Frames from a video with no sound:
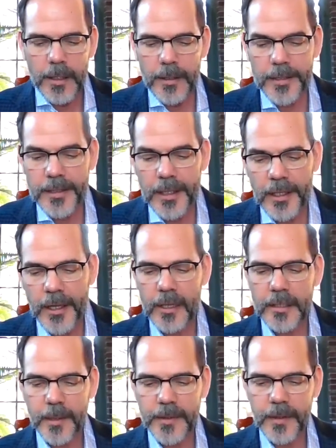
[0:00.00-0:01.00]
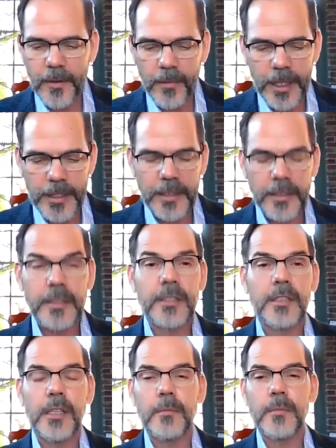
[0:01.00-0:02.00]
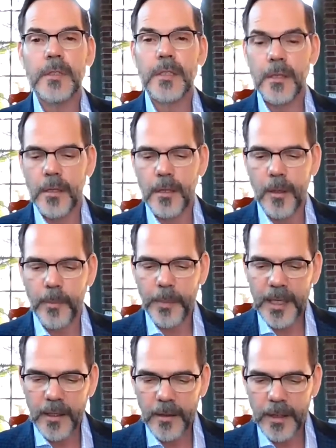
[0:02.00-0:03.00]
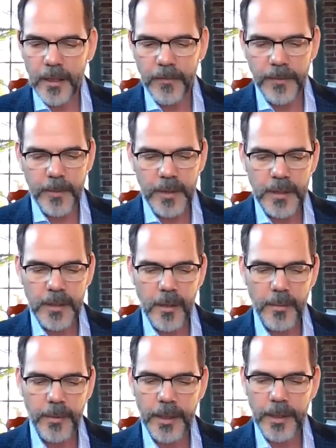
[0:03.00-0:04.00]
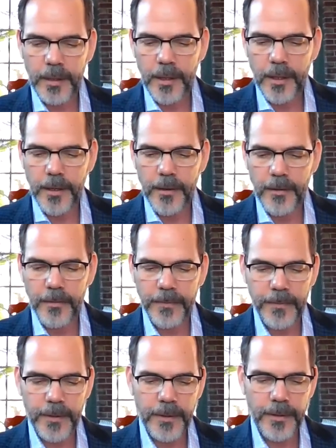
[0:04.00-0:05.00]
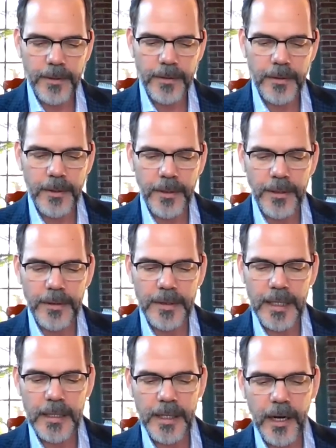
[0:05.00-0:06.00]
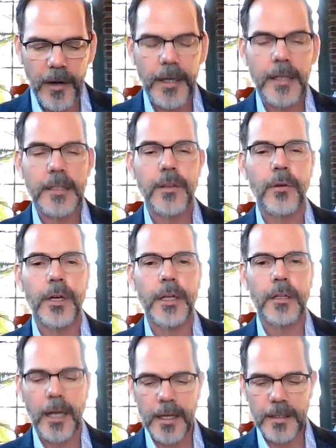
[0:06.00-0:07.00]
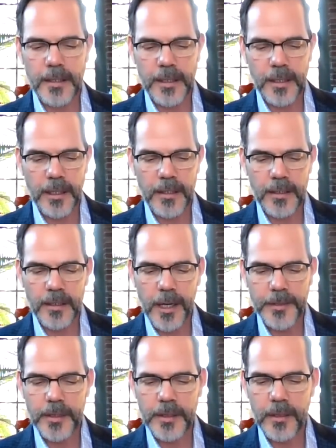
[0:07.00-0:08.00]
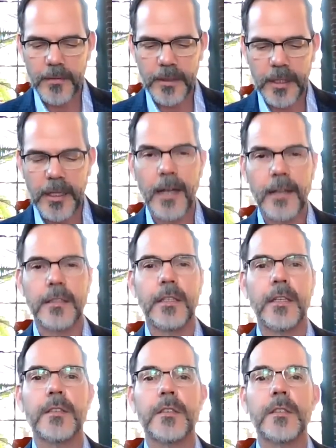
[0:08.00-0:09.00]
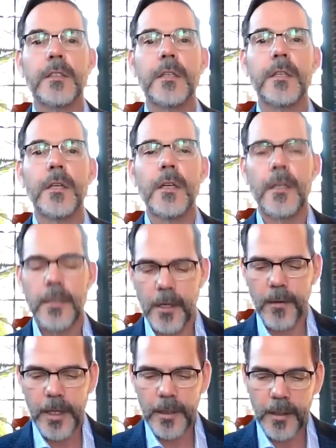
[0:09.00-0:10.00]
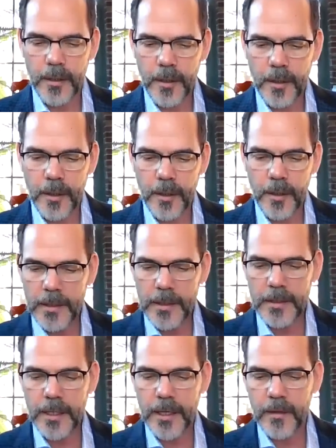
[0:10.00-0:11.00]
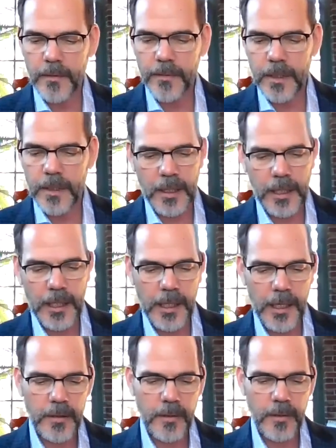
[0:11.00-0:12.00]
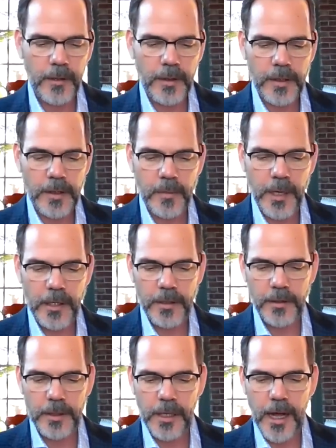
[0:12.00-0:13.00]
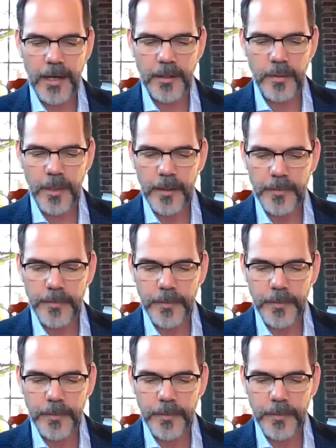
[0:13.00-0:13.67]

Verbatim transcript: thus, the concept of the region seems appealing from the standpoint of deterritorialized conceptions of connectedness. So interdependence and affinity, as well as spatial attachment.